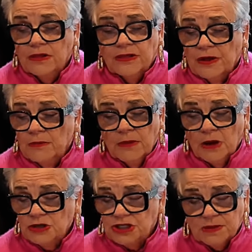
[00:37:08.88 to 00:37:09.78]
the
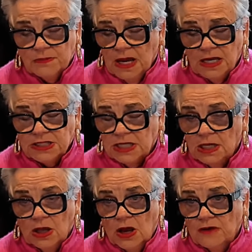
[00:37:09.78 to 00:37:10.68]
most
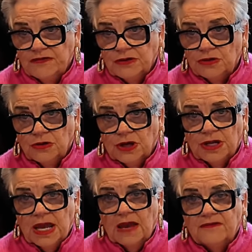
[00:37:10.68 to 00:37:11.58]
amazing life that you
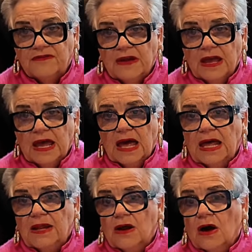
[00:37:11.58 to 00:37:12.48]
can have.
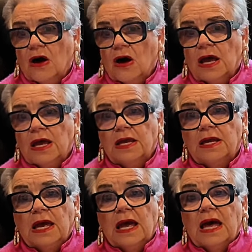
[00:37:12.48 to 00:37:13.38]
And
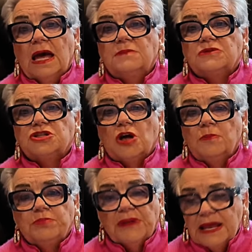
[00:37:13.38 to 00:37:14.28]
I am
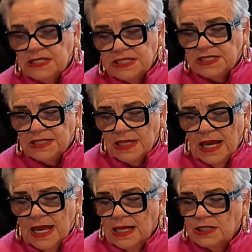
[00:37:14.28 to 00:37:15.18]
so blessed
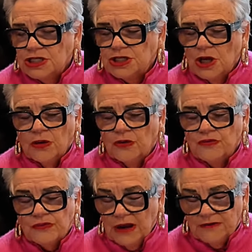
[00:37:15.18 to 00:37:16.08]
and so
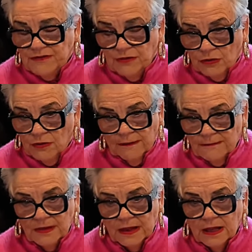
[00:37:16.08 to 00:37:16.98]
grateful
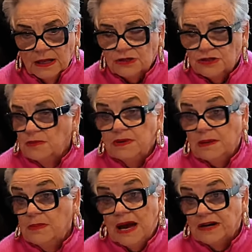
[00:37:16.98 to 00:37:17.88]
to
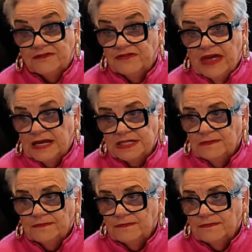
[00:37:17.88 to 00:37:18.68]
be a part of that.